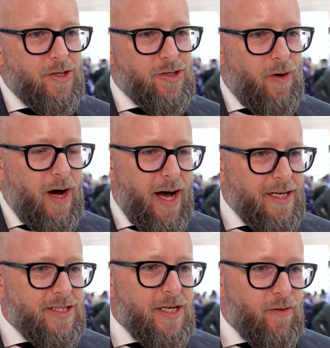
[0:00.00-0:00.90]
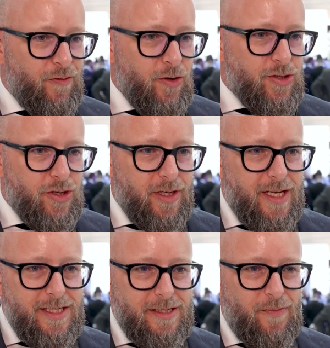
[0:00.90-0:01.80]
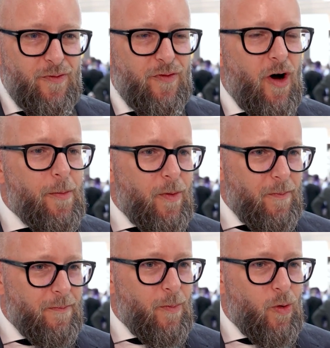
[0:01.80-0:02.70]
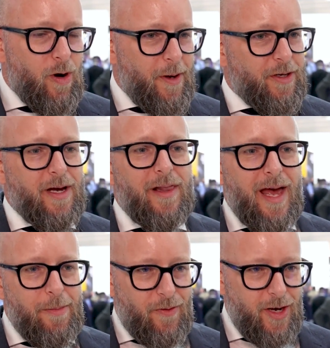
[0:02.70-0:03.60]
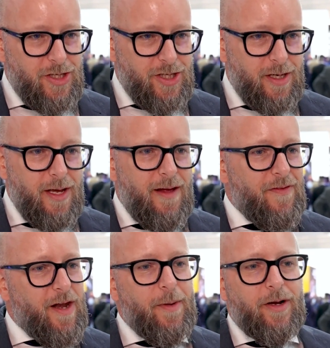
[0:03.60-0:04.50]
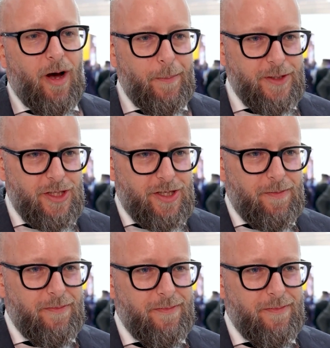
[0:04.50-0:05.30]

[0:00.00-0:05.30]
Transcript: So I see a future that is far more about collaboration than about competition.